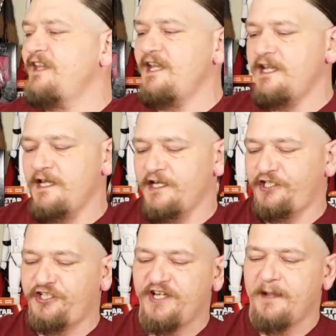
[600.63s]
the
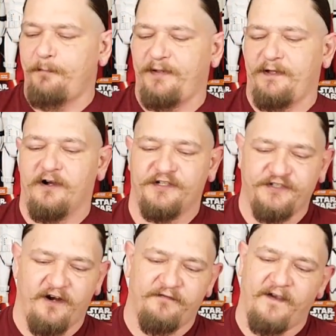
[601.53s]
ship, our
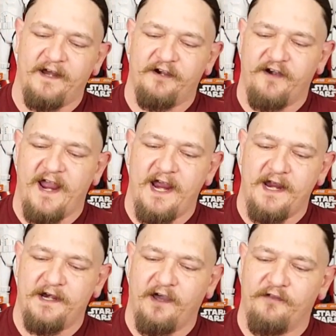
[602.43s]
Starfighter
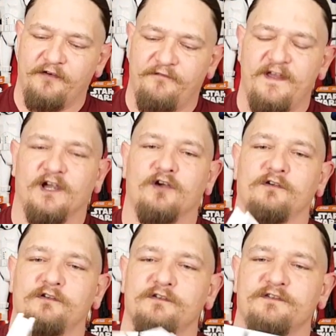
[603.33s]
and Other
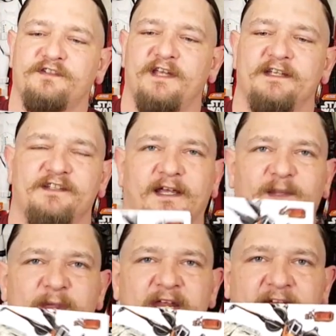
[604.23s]
Vehicles
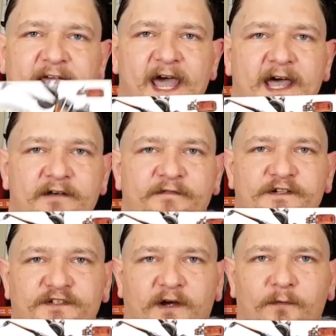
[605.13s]
Encyclopedia Guide for
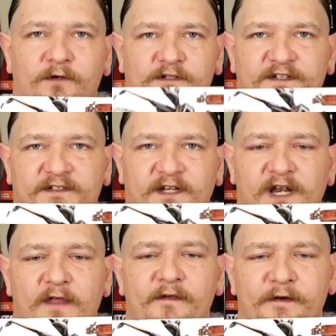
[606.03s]
Star Wars. It's
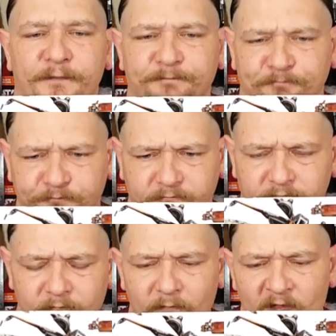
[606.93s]
another
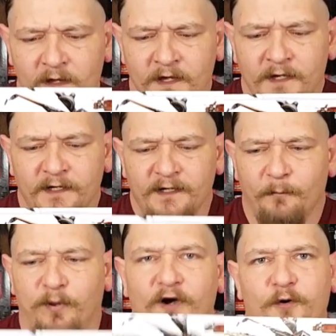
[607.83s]

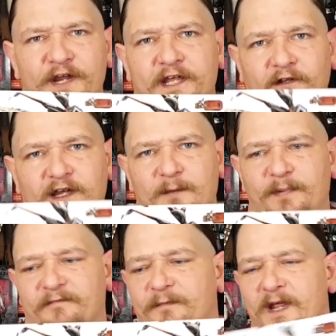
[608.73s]
book where you can look
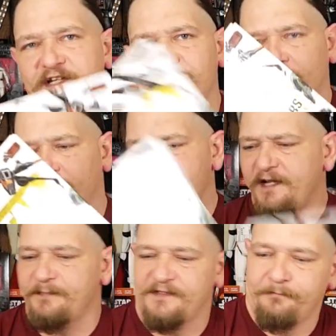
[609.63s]
up information on
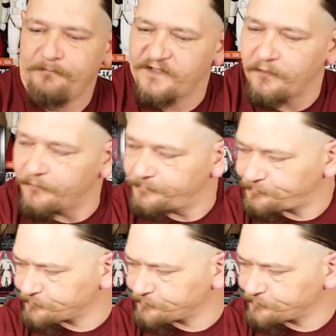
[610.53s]
ships. So,